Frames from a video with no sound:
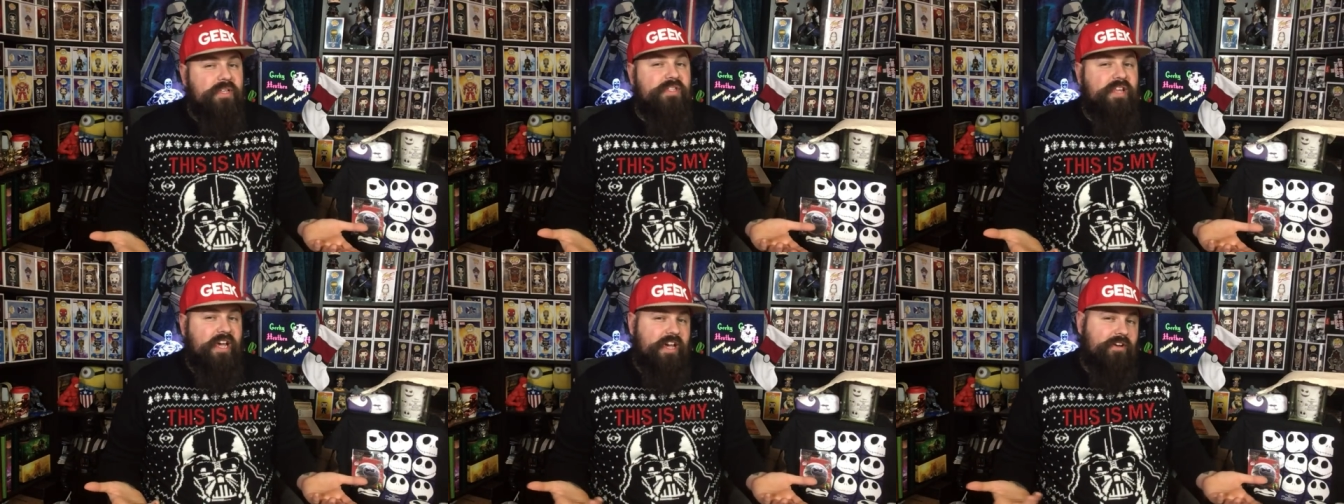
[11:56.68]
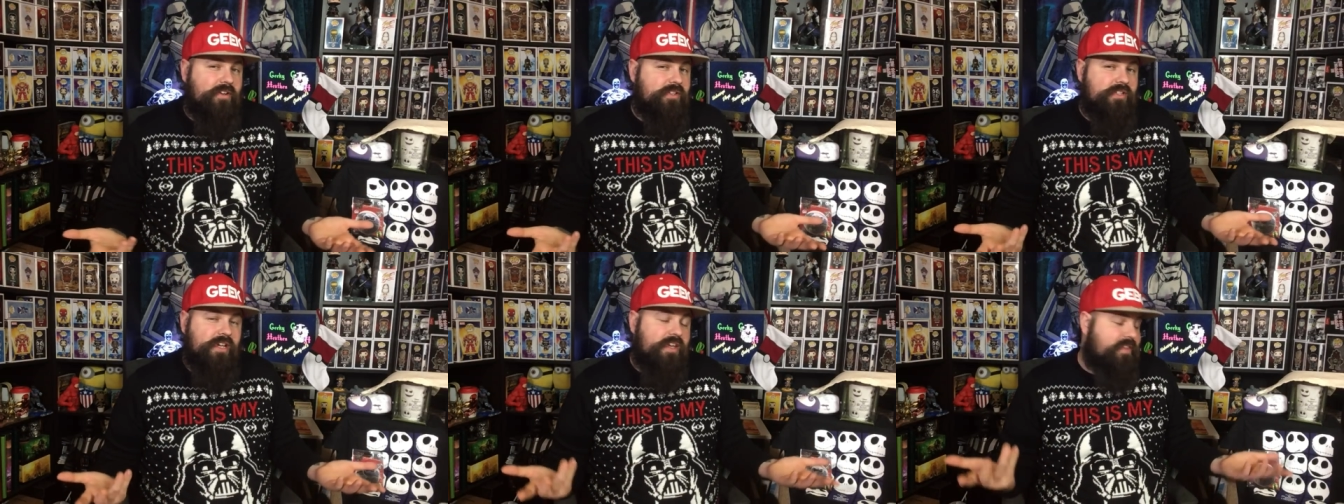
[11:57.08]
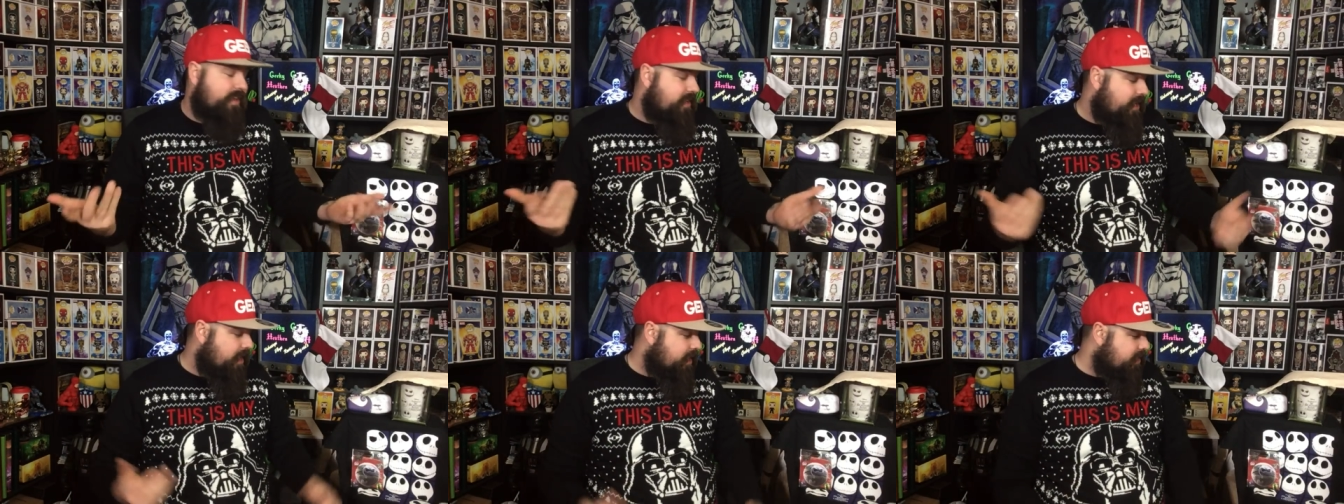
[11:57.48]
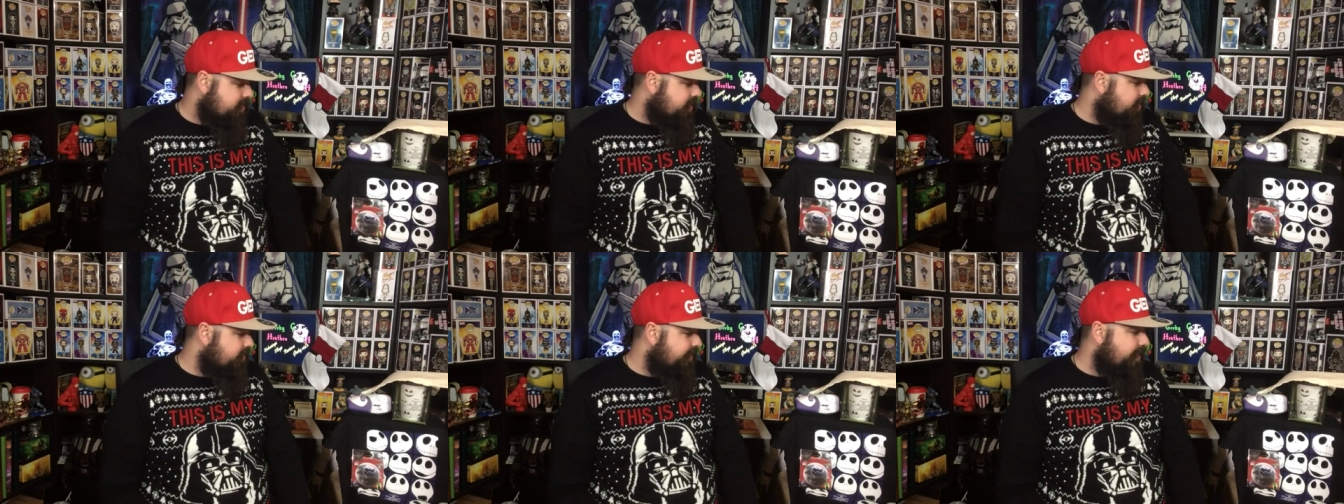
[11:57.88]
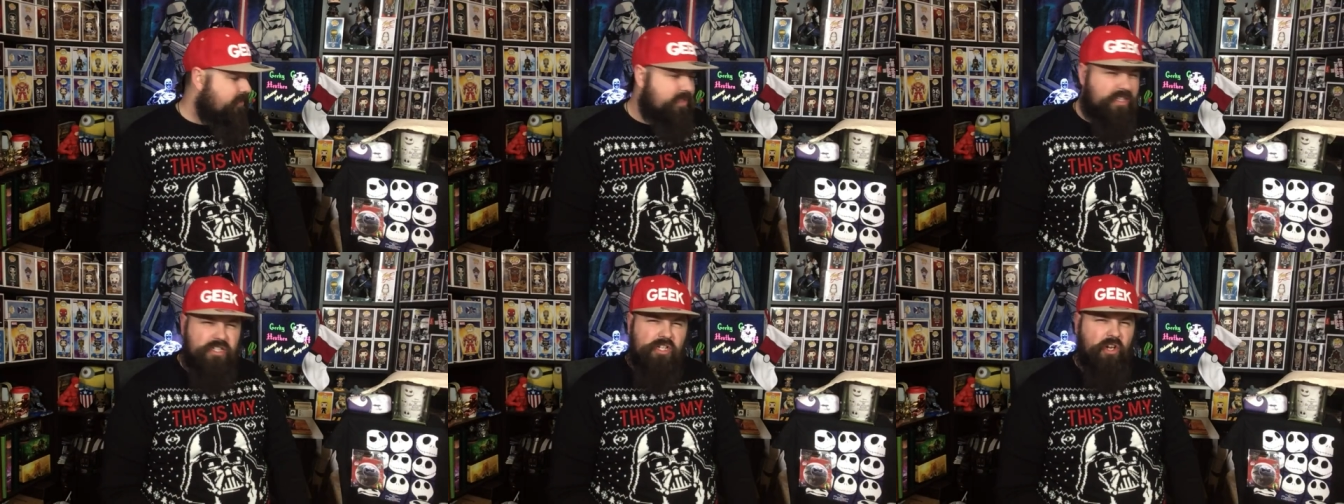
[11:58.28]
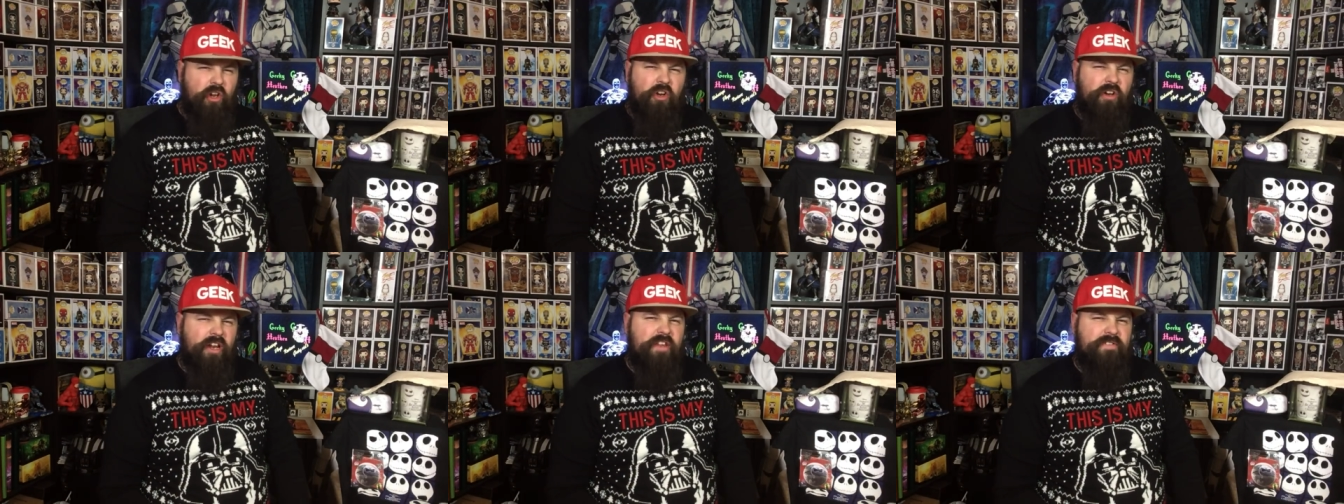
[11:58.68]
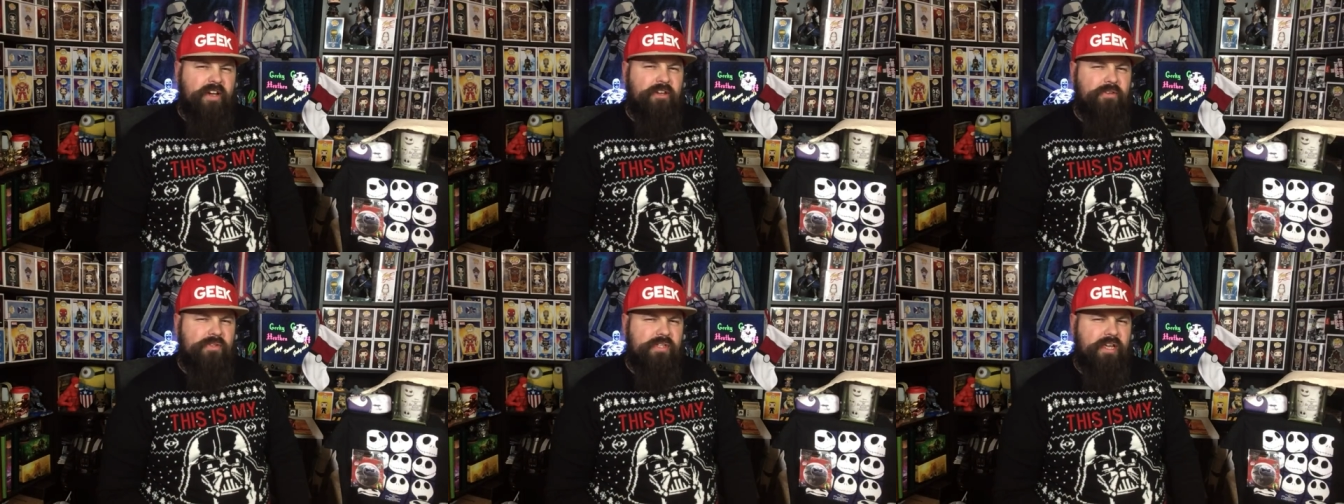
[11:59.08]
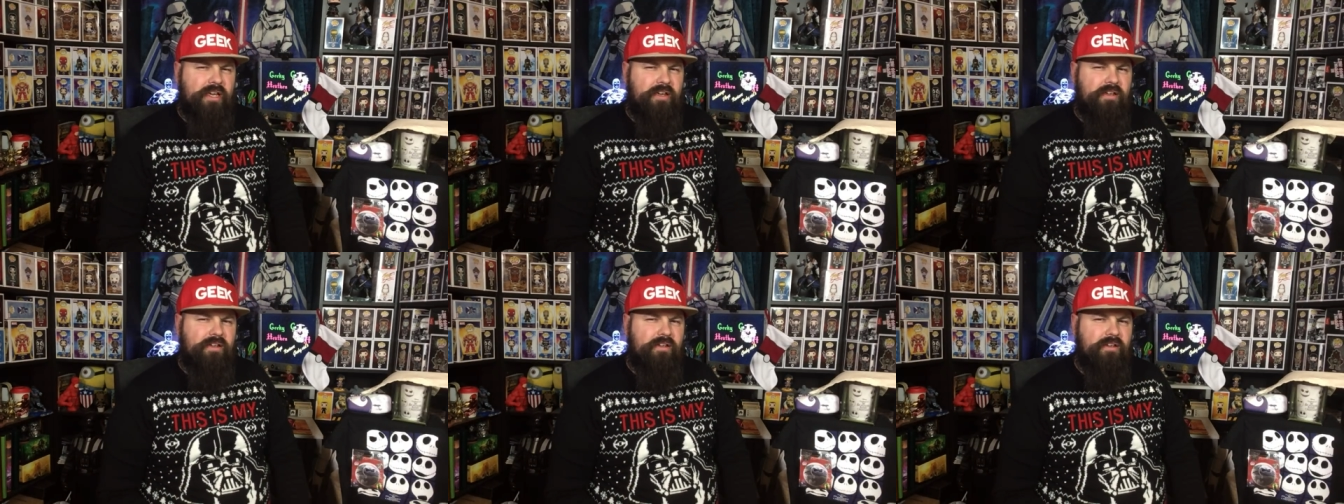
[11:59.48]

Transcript: is there, I'd say then, yeah. So value, it doesn't look like the value's there.